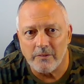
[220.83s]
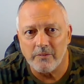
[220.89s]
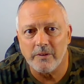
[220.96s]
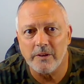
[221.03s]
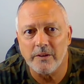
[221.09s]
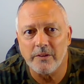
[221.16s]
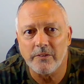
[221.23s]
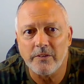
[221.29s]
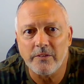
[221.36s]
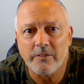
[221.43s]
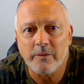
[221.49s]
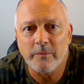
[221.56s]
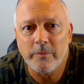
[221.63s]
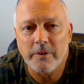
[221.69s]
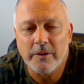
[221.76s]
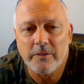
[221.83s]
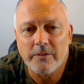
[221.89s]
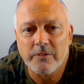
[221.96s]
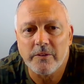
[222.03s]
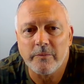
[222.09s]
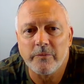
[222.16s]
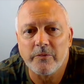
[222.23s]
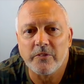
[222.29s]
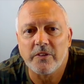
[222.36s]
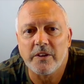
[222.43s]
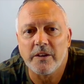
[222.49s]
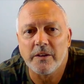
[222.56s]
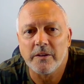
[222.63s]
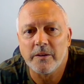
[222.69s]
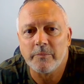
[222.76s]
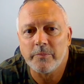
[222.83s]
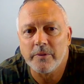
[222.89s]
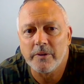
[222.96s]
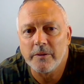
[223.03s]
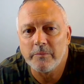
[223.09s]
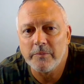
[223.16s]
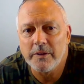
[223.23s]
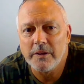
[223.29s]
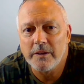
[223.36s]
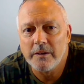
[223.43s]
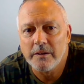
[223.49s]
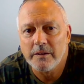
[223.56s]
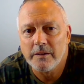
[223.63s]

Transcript: What is this about? Something's cut up on me.